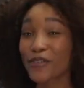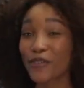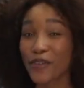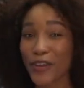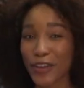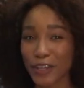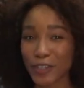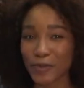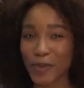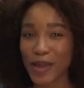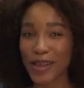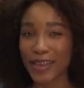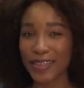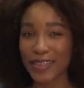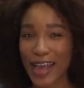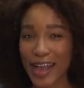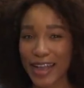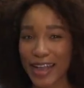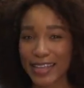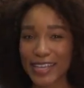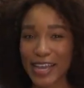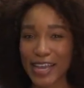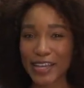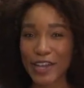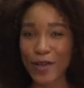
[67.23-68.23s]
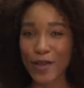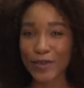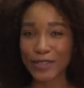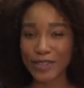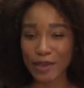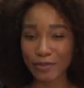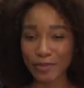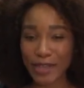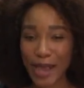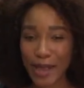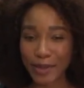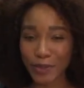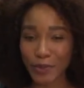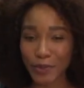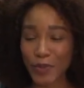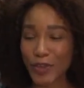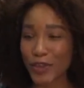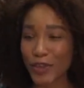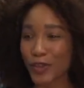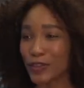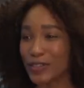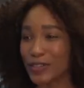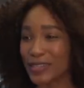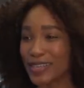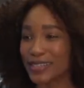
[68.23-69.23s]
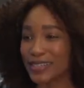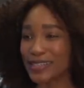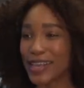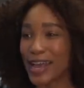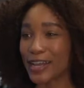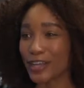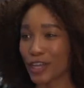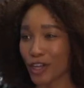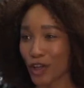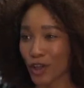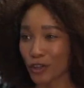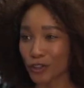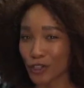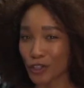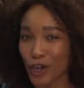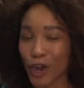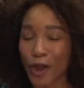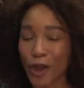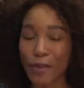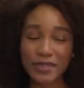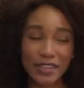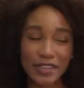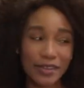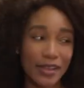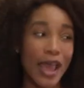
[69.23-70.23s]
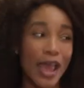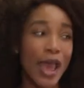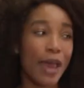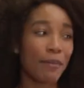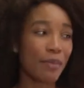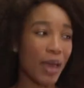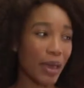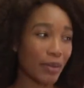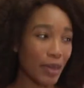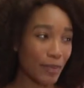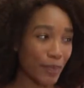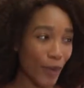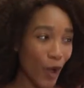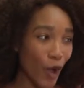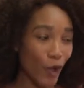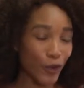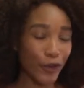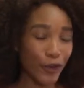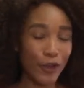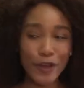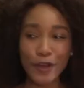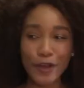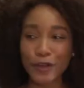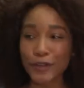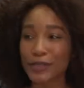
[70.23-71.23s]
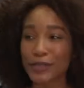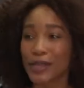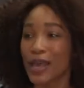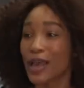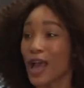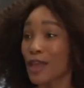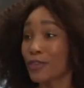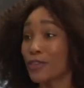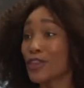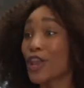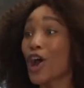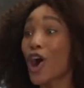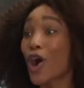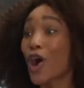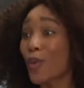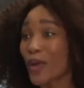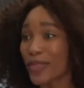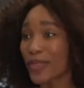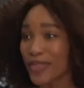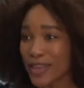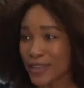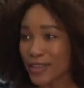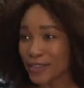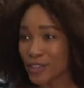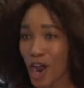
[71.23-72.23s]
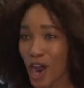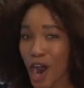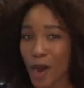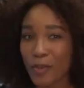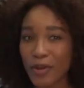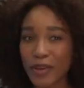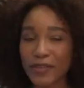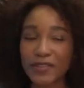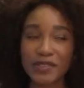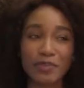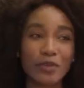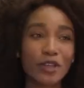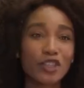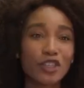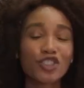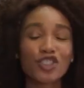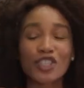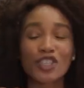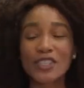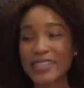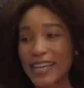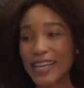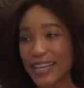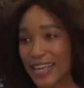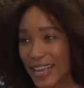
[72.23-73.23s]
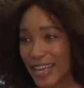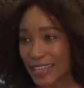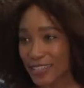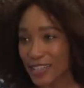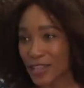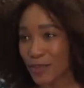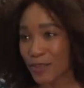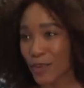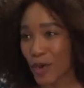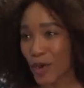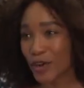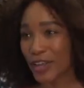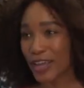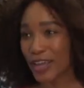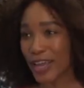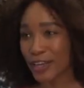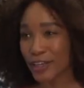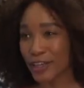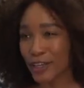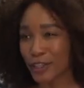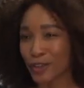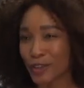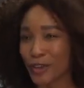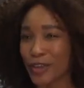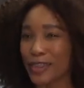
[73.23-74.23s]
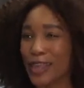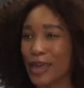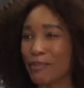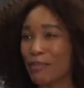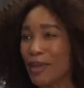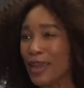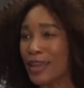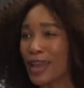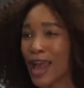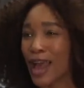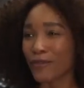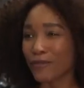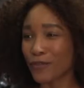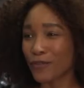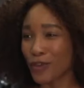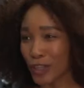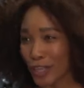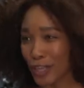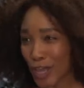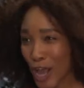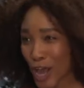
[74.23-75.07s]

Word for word: for explaining that because I know sometimes we use these technical terms and maybe boaters know what these are, but if someone is just getting into the boating industry, they may not fully